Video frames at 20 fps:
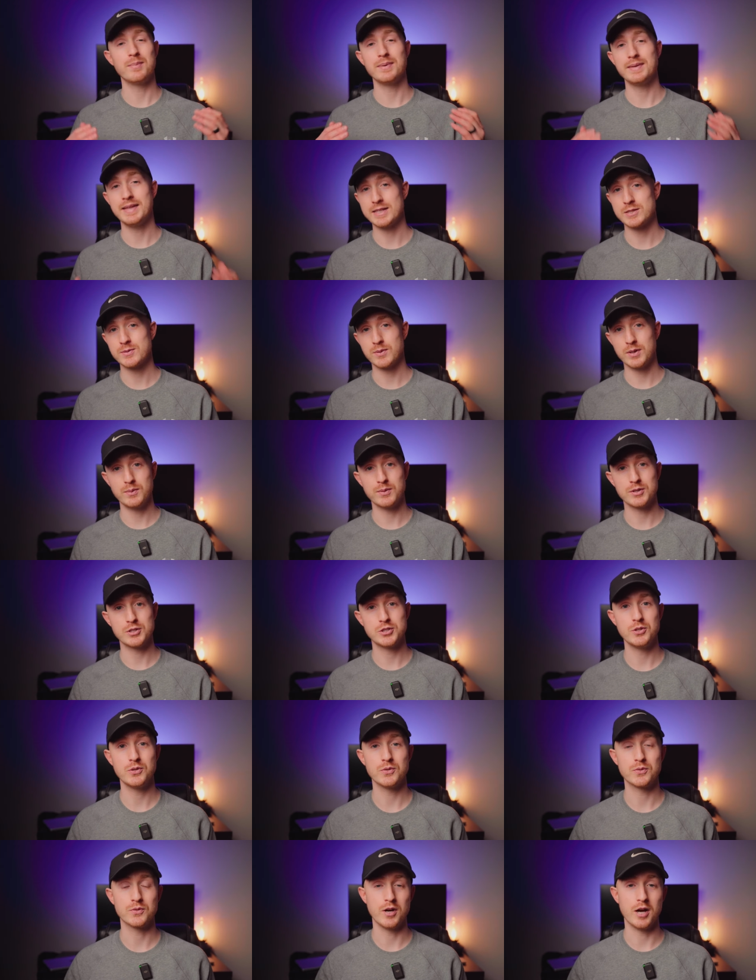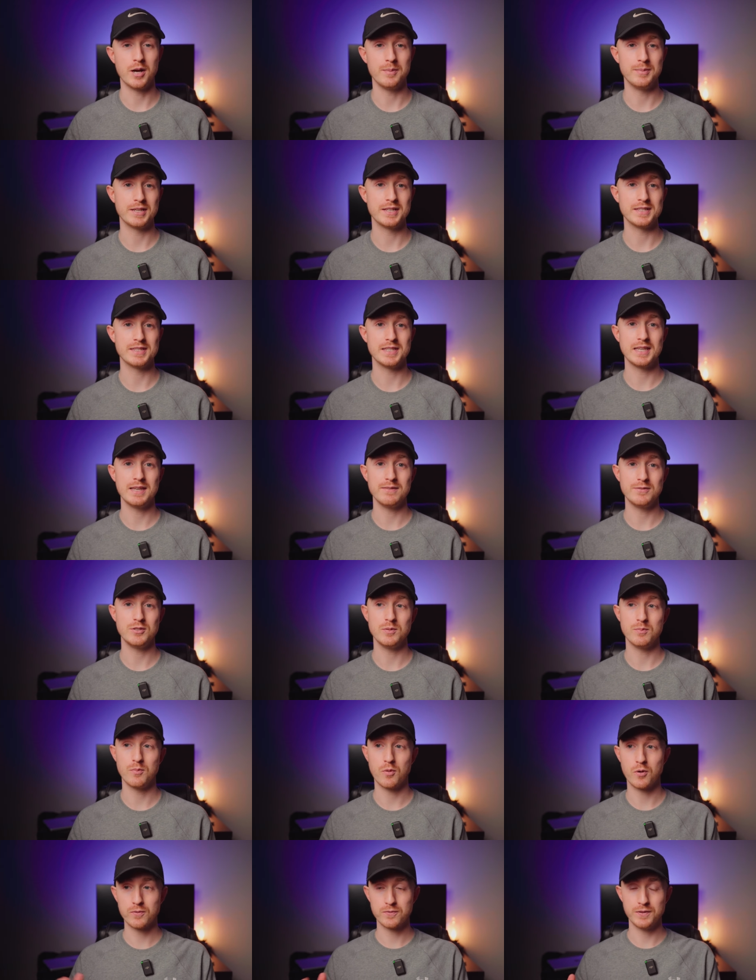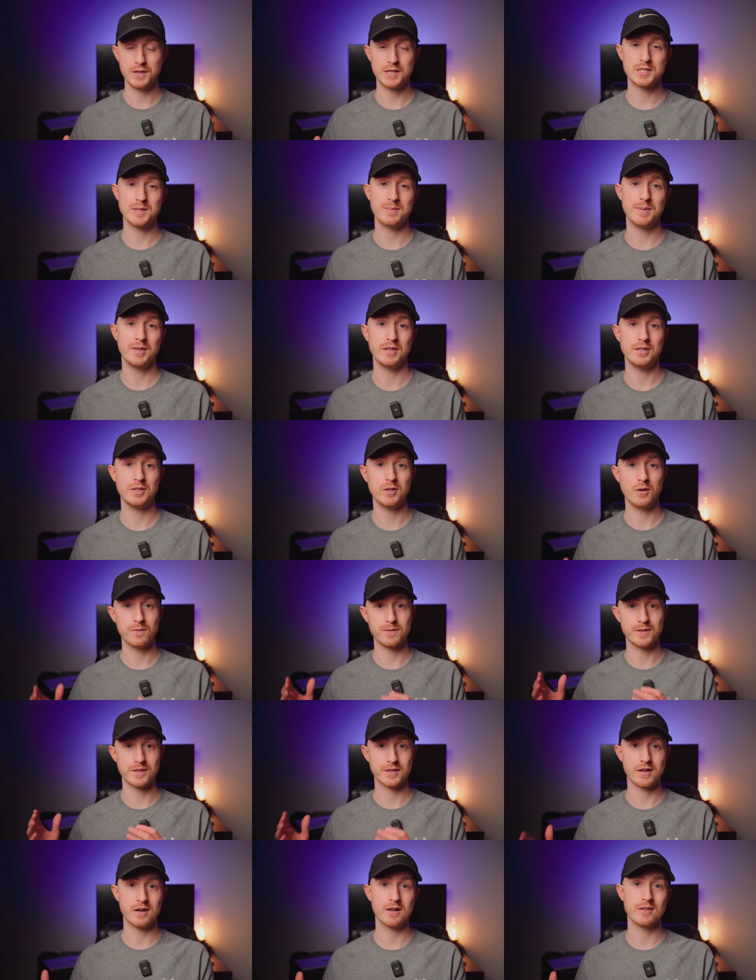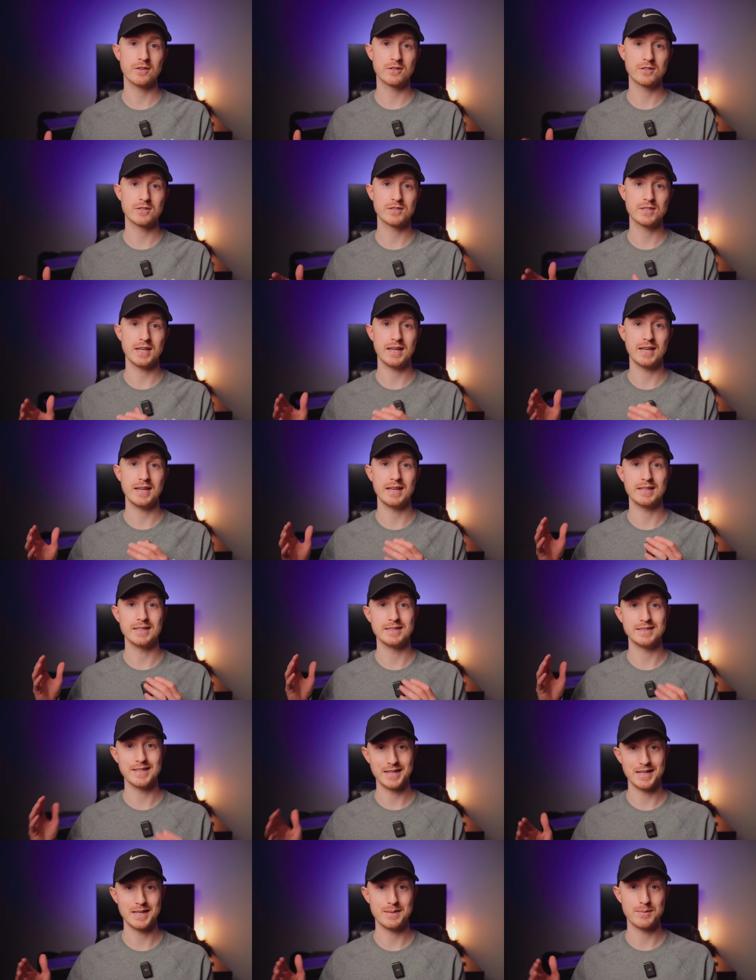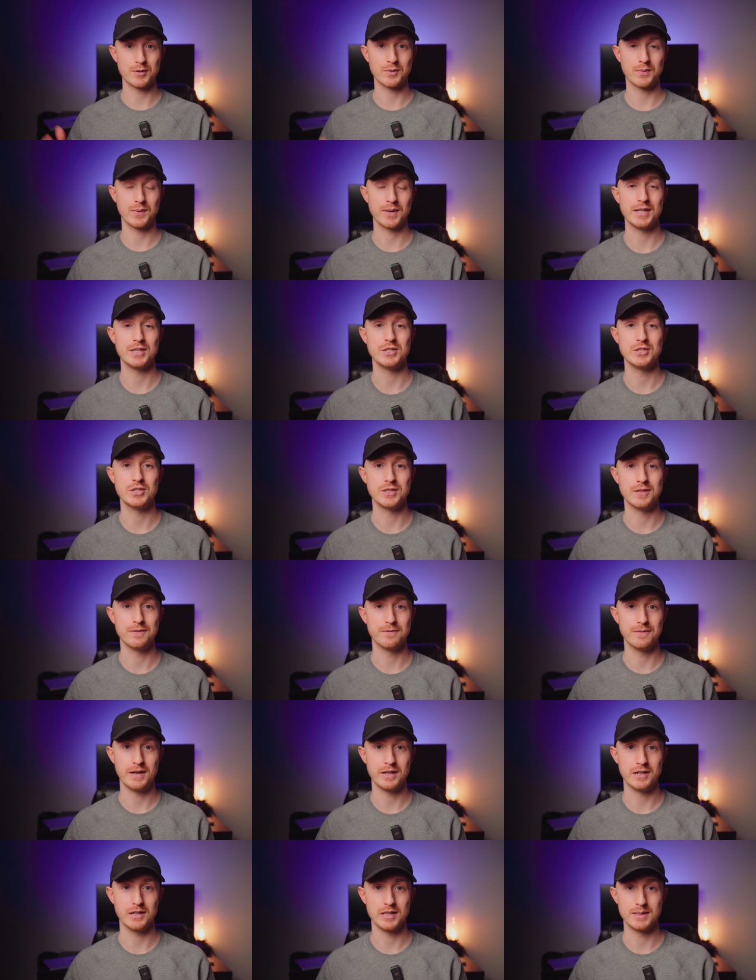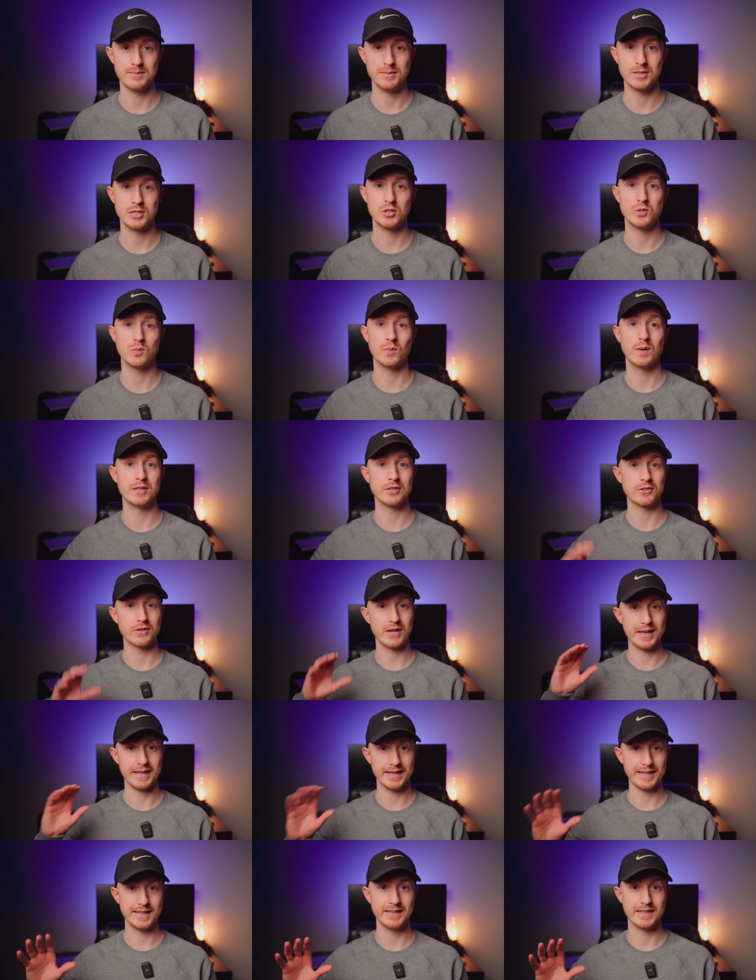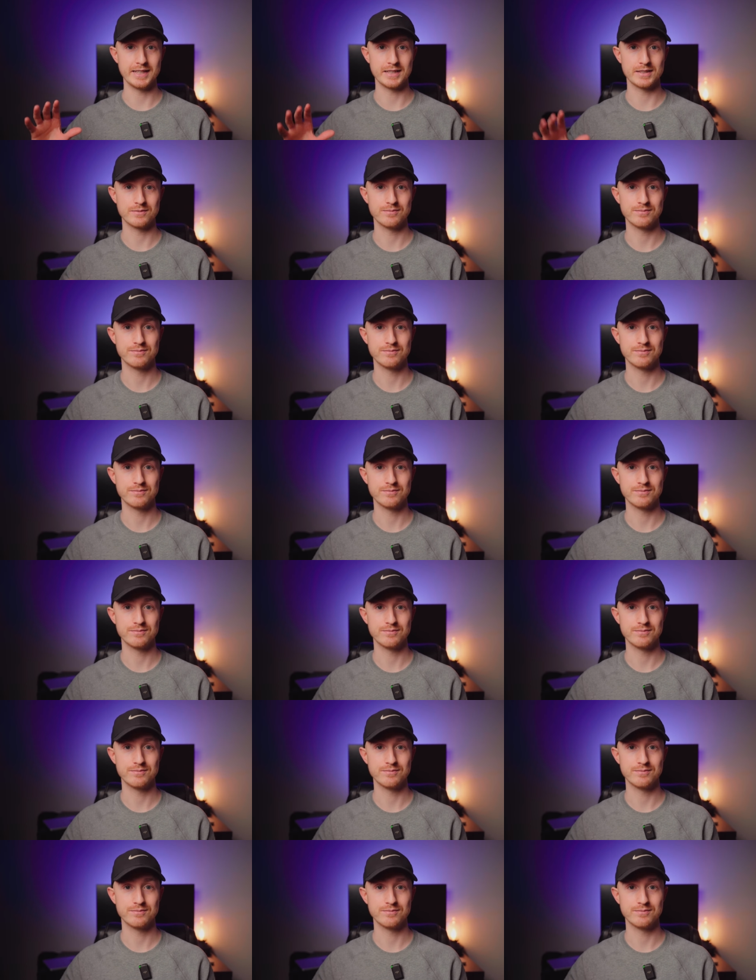But that's why you want to shoot in RAW, because it gives you more flexibility over the colors and dynamic range in the final image when you're editing.